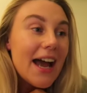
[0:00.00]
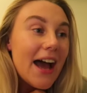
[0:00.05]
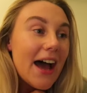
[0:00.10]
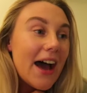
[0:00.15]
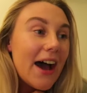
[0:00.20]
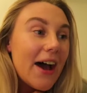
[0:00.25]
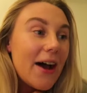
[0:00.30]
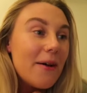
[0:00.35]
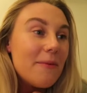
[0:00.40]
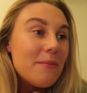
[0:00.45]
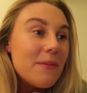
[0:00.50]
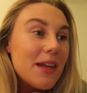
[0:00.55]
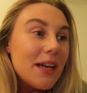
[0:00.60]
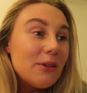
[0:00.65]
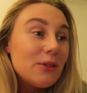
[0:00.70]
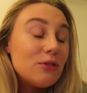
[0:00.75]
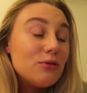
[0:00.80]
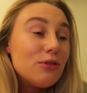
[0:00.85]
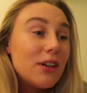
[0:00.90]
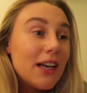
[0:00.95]
It
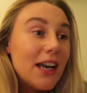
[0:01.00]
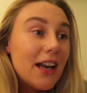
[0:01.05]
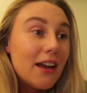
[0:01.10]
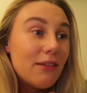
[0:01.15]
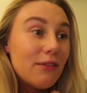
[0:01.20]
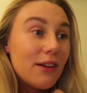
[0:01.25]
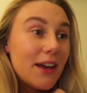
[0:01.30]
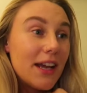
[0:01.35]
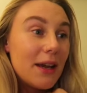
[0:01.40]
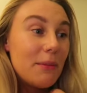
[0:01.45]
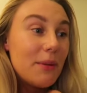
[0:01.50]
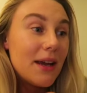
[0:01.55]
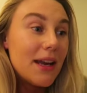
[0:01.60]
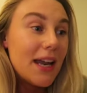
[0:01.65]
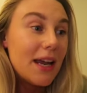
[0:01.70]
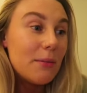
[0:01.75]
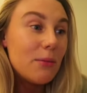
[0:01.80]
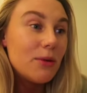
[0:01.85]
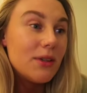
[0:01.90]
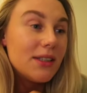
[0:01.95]
was really lovely being
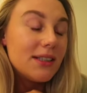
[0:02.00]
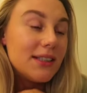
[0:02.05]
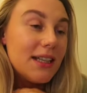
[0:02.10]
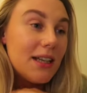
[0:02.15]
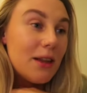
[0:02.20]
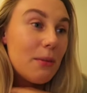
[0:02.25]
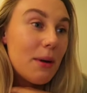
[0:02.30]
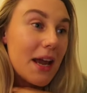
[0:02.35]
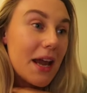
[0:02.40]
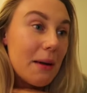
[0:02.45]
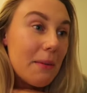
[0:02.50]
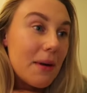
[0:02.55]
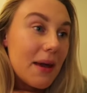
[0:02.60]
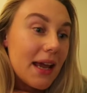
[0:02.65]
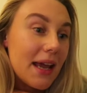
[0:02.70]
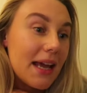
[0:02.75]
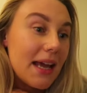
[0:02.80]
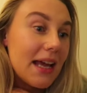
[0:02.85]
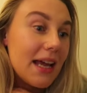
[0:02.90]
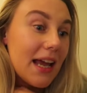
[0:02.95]
able to see the
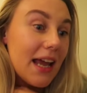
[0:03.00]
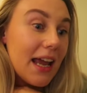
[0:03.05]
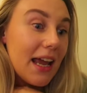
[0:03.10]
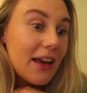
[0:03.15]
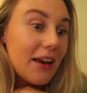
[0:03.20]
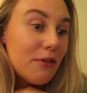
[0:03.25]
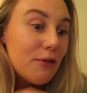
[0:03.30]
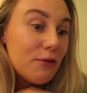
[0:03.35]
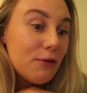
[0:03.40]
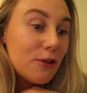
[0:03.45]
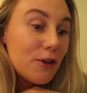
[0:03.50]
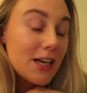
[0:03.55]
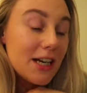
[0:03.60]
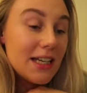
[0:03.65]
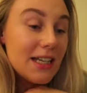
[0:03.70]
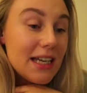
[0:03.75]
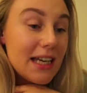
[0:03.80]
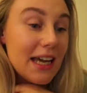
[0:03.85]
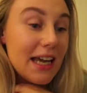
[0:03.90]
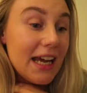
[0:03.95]
baby in
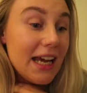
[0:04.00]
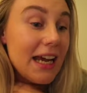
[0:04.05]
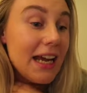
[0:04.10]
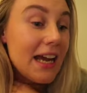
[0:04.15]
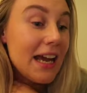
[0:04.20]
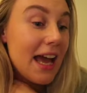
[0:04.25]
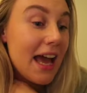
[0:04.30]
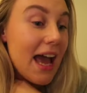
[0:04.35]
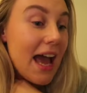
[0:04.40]
3D.